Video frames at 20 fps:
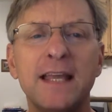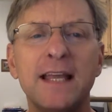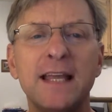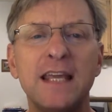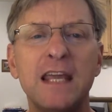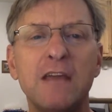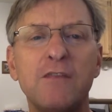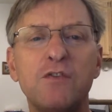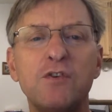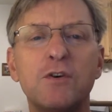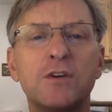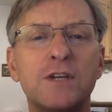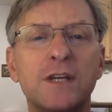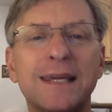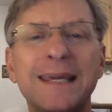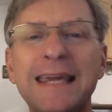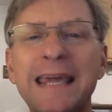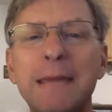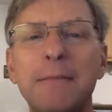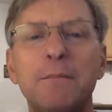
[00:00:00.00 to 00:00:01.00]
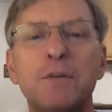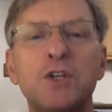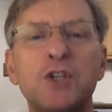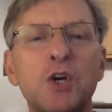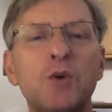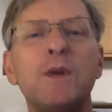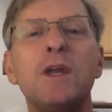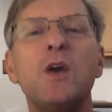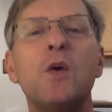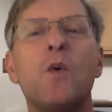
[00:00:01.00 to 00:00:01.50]
If you keep
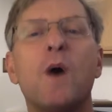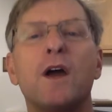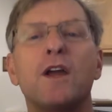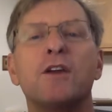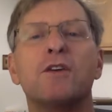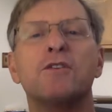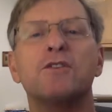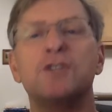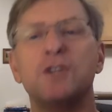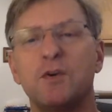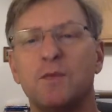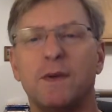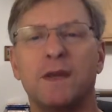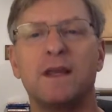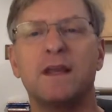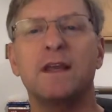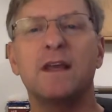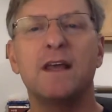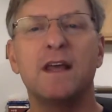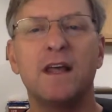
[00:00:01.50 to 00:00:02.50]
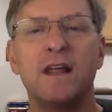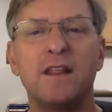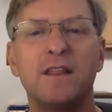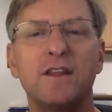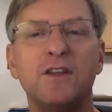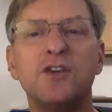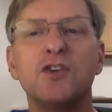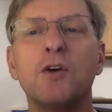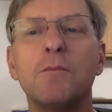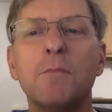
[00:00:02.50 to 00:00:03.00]
doing what you're doing,
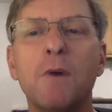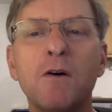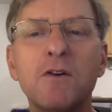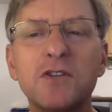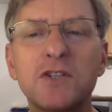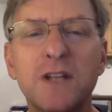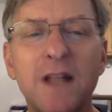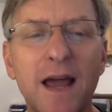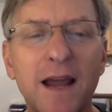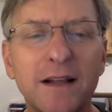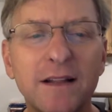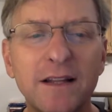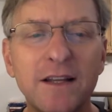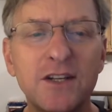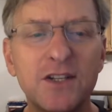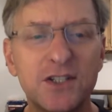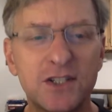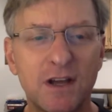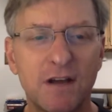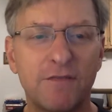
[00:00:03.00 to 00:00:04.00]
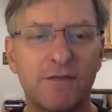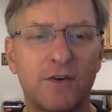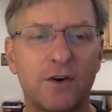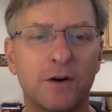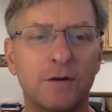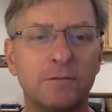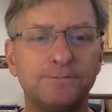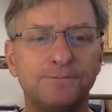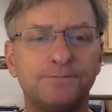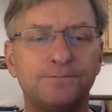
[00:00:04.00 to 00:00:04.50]
then you'll most likely
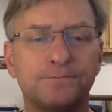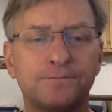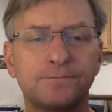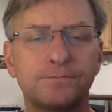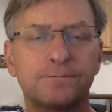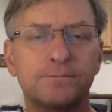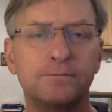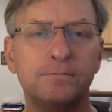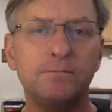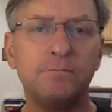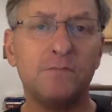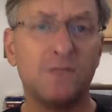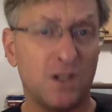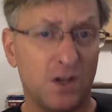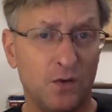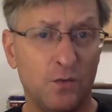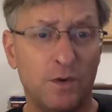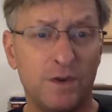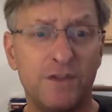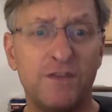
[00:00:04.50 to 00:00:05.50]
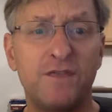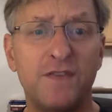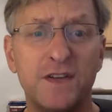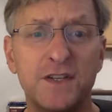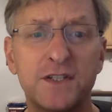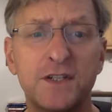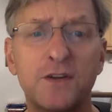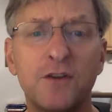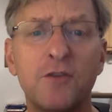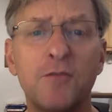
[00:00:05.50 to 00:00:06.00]
suffer with
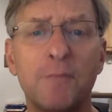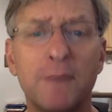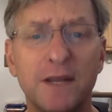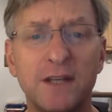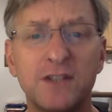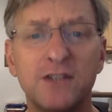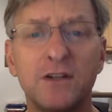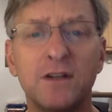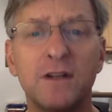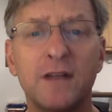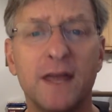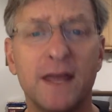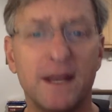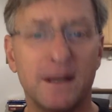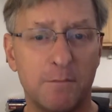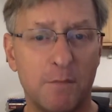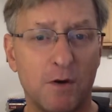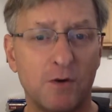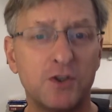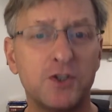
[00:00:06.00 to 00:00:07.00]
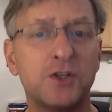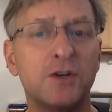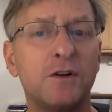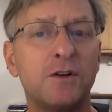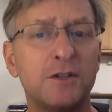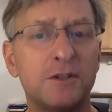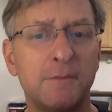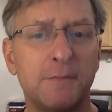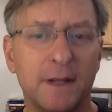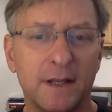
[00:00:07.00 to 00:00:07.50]
physical, mental, and emotional
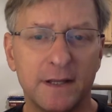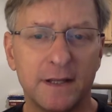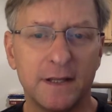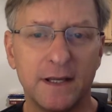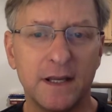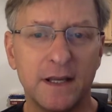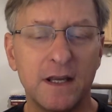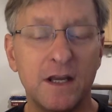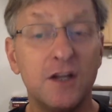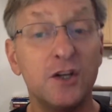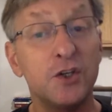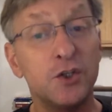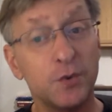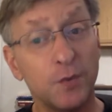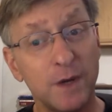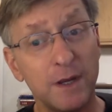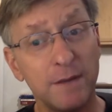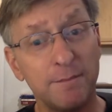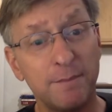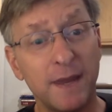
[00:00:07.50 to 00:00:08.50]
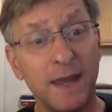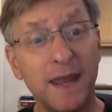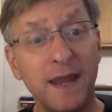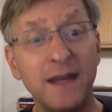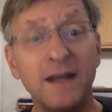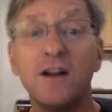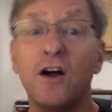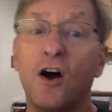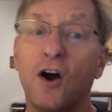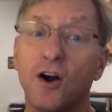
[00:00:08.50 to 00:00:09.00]
debility, joint
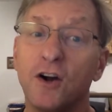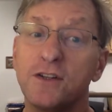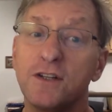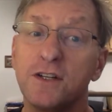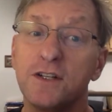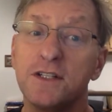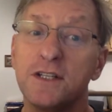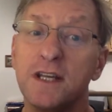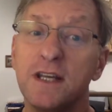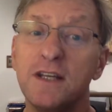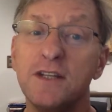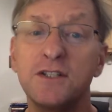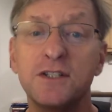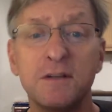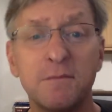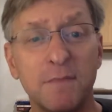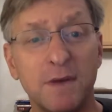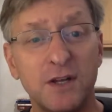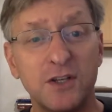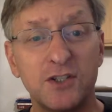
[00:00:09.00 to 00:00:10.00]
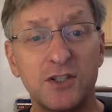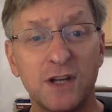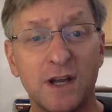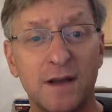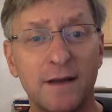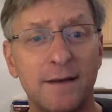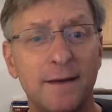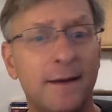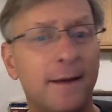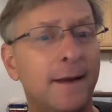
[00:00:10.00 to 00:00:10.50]
pain, heart disease, dementia,